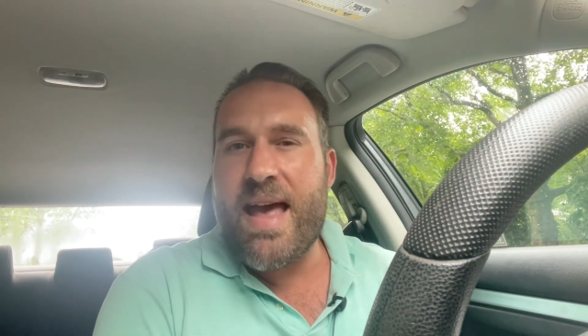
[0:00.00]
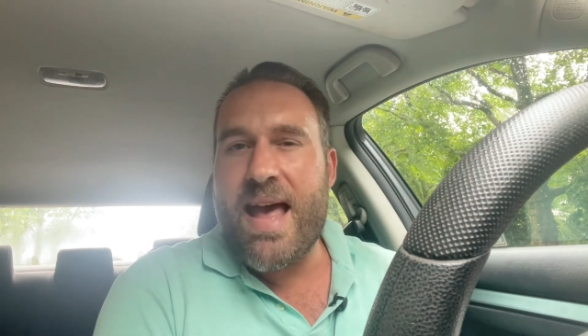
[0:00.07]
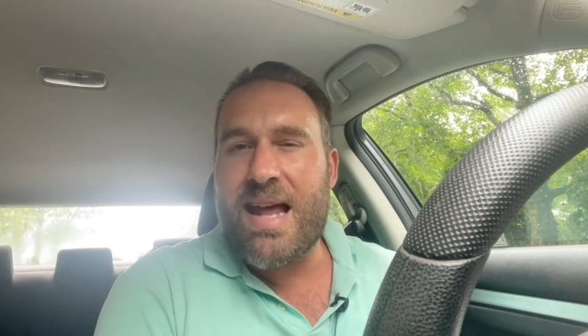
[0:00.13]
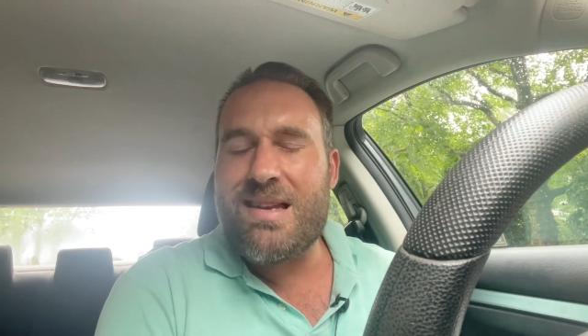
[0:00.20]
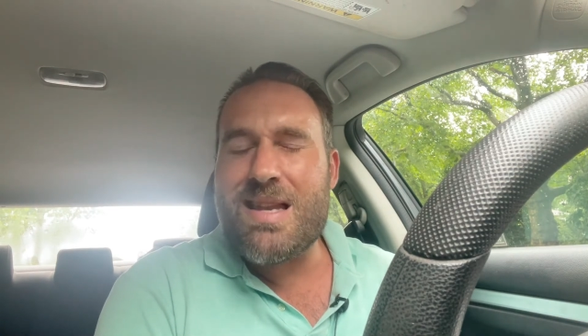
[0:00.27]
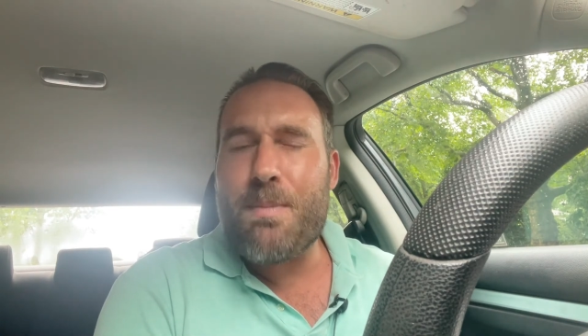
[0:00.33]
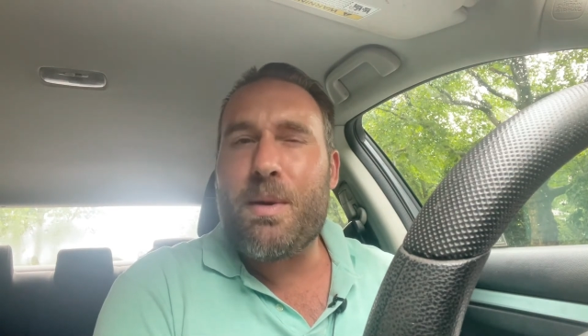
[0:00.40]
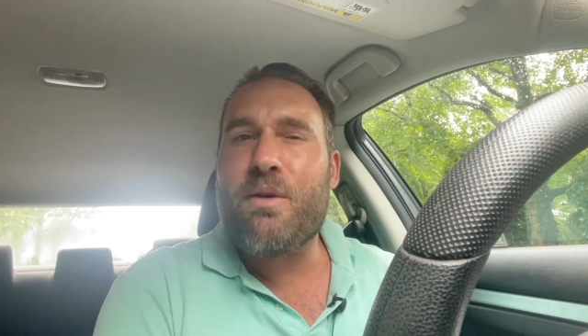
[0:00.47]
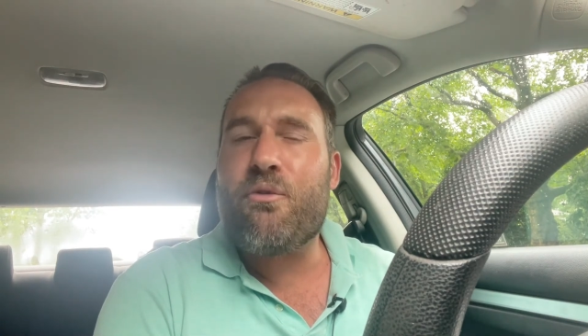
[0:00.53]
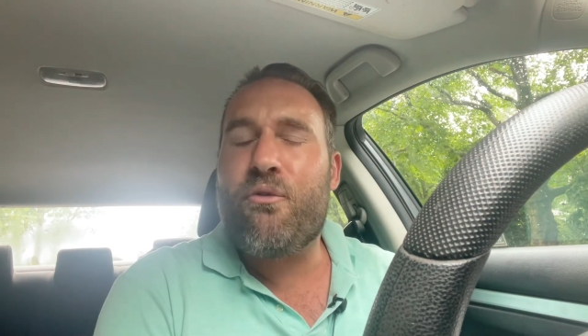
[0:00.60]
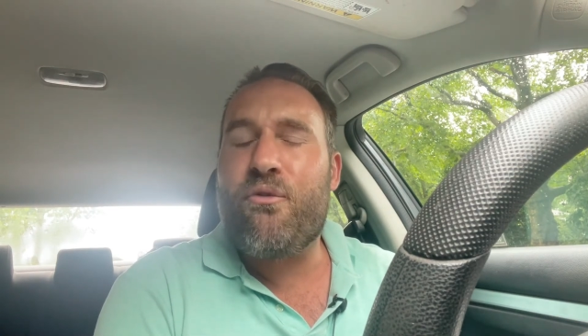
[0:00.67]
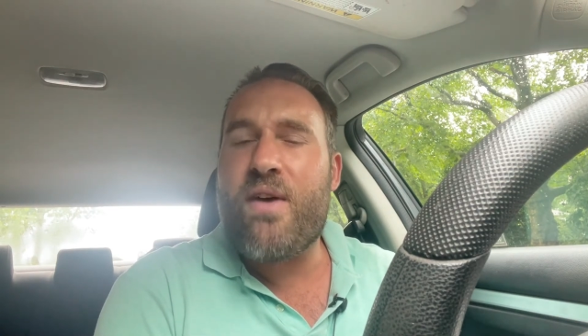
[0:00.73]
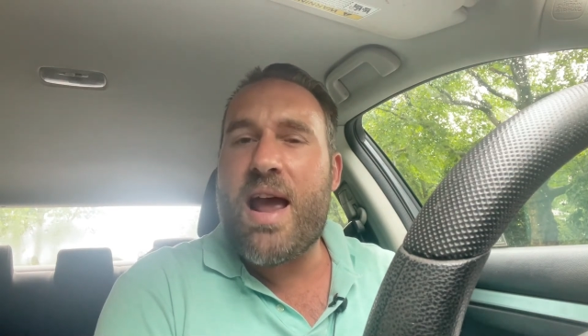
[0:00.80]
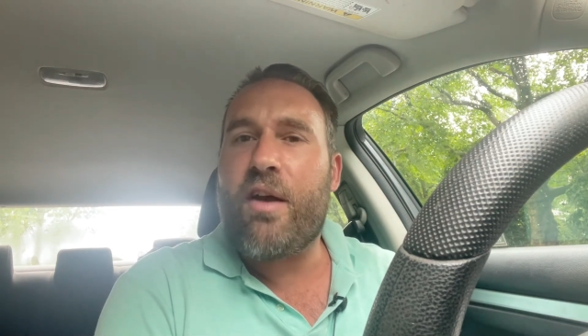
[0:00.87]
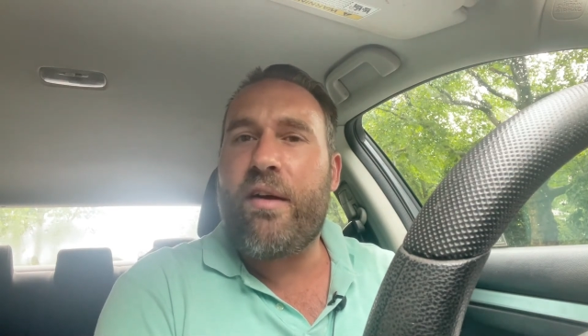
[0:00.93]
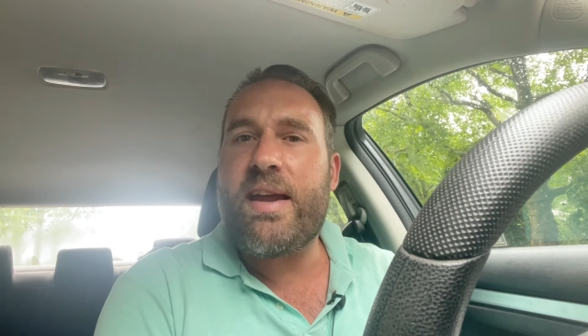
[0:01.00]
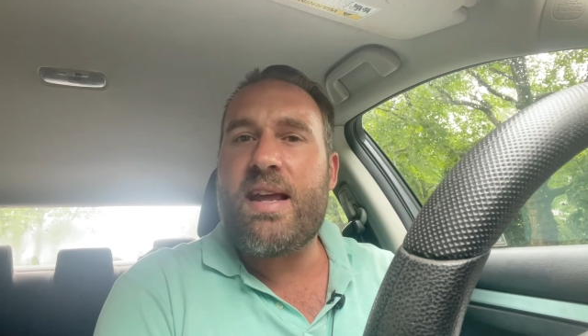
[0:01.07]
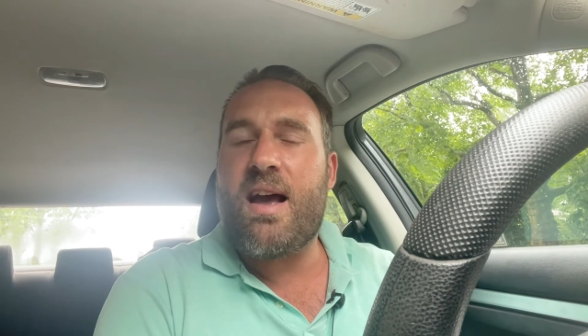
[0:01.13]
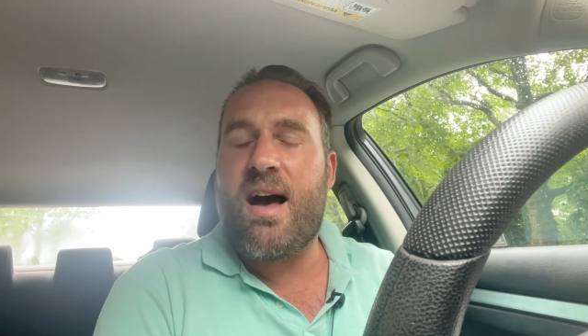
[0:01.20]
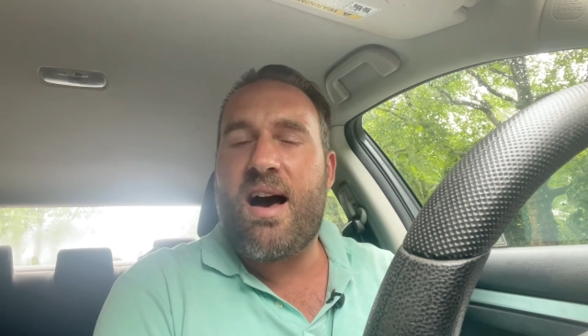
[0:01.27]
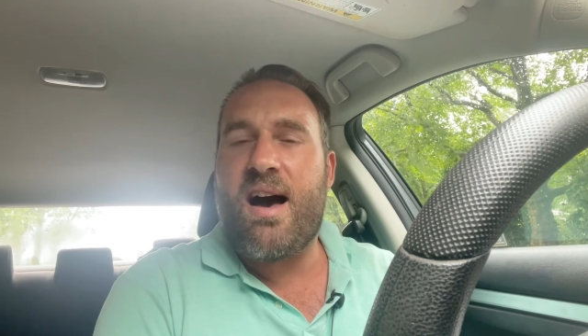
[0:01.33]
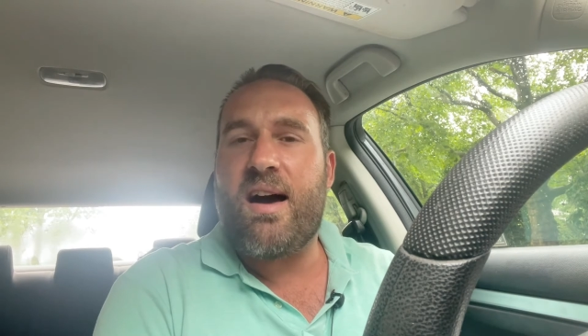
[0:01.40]
and to be
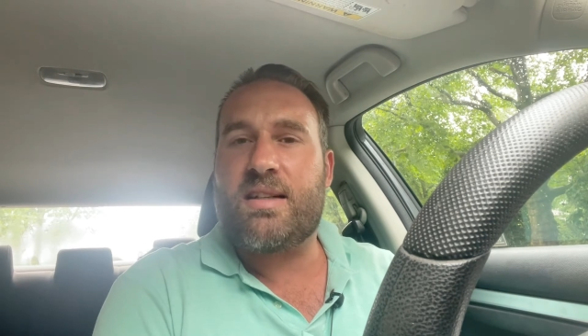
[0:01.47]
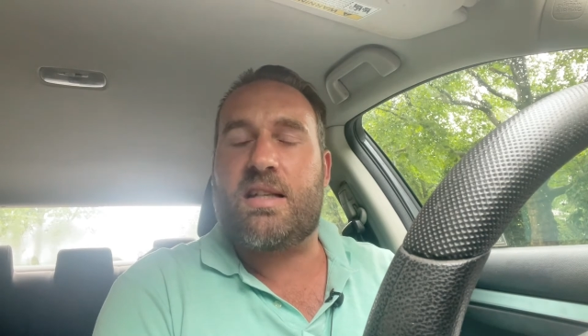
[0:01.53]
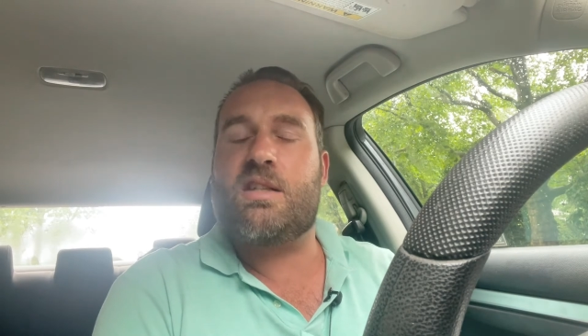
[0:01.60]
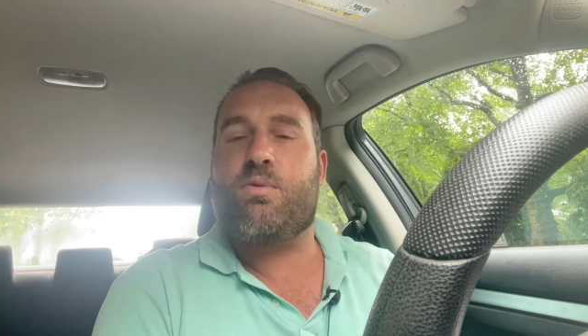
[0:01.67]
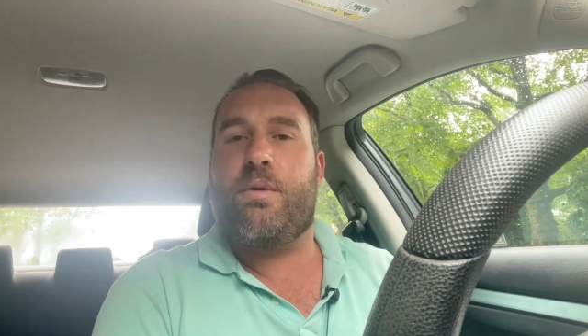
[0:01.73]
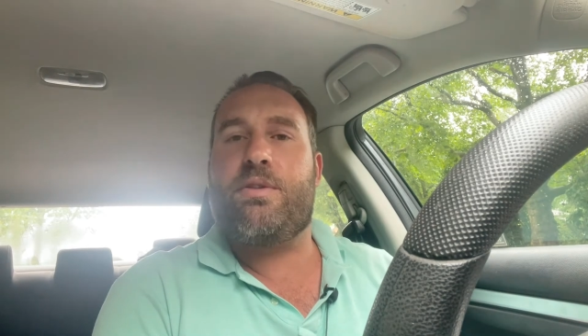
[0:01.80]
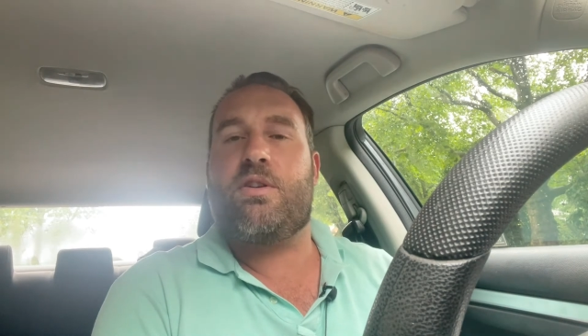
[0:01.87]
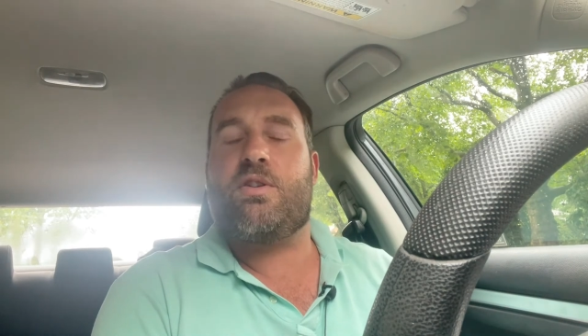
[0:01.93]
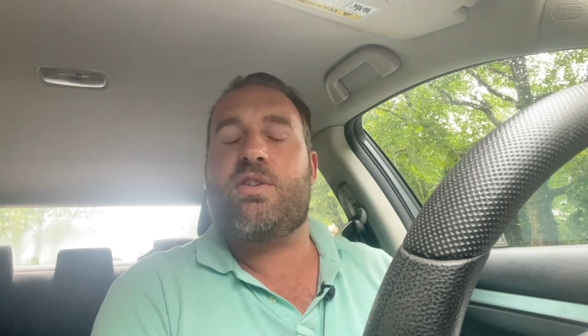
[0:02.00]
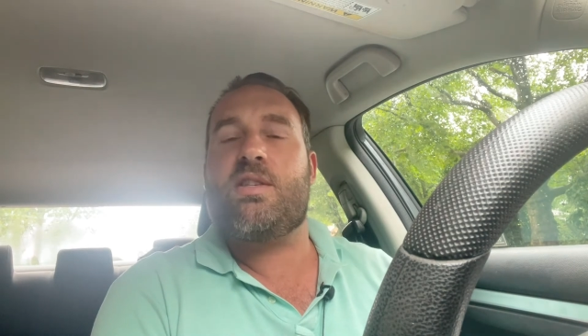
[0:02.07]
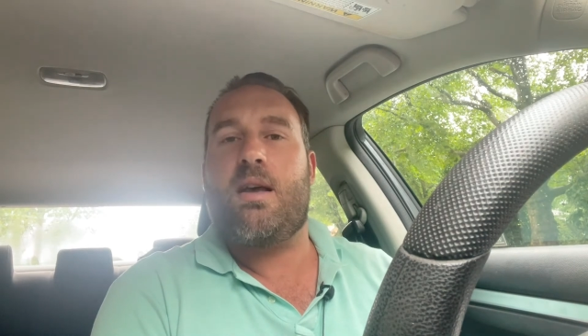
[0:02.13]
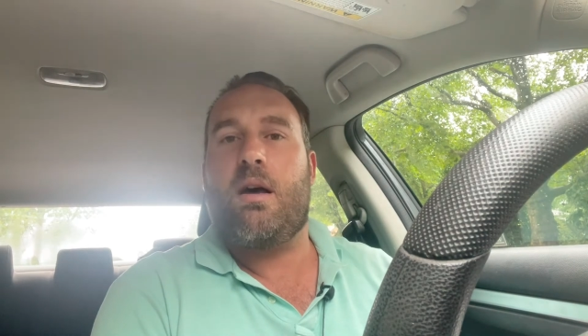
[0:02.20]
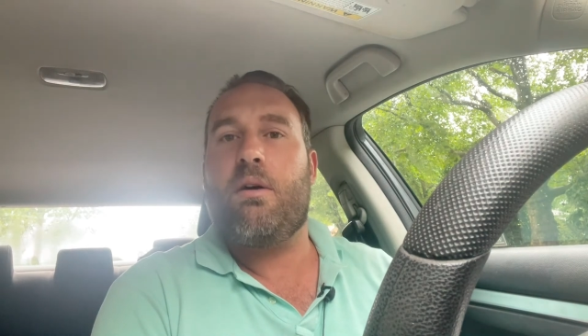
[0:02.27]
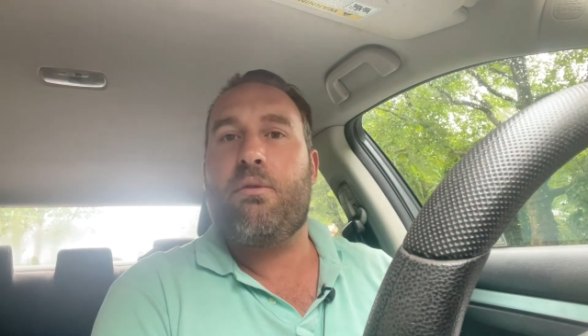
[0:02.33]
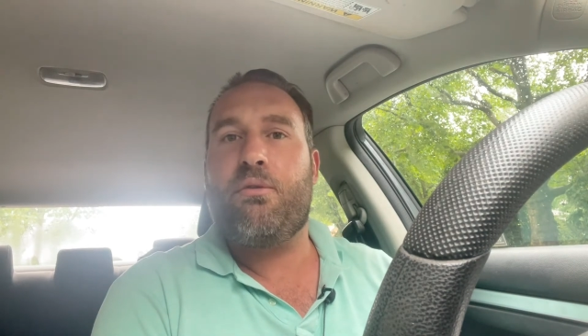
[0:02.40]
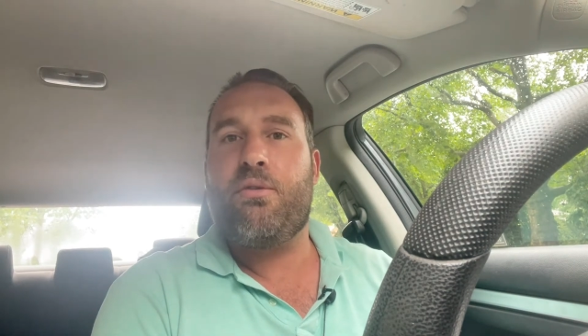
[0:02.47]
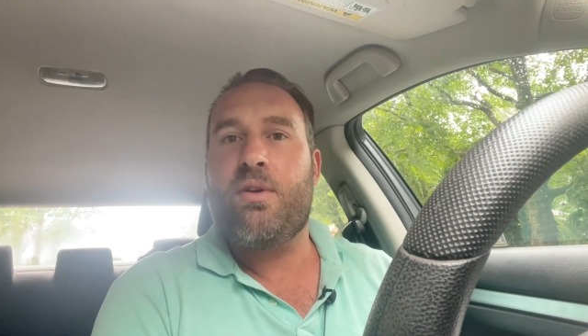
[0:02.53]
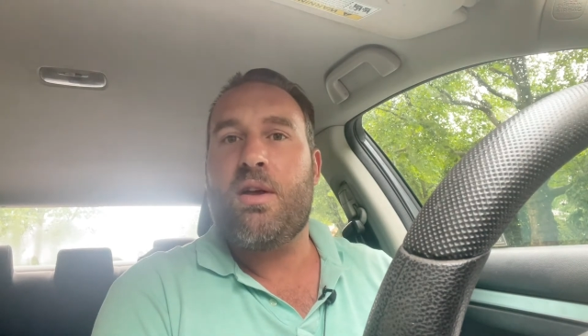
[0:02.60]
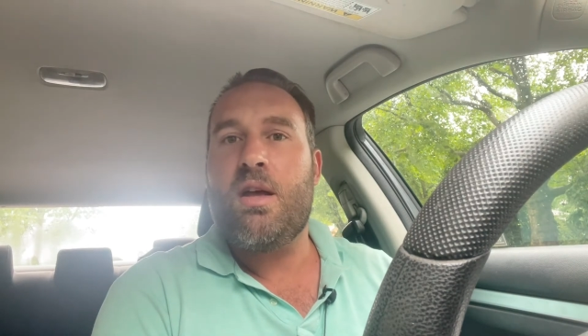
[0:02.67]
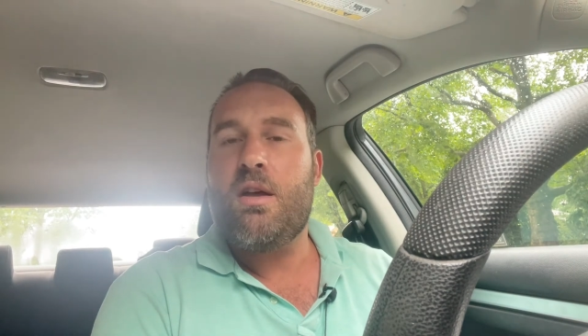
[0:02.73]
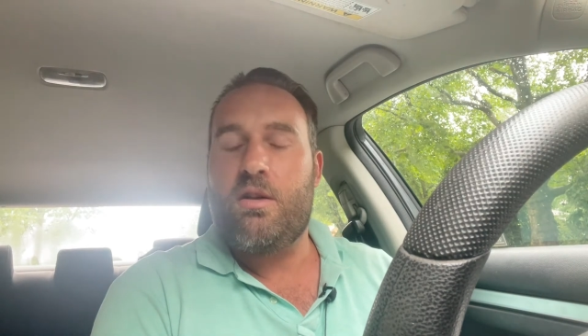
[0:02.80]
very honest with yourself.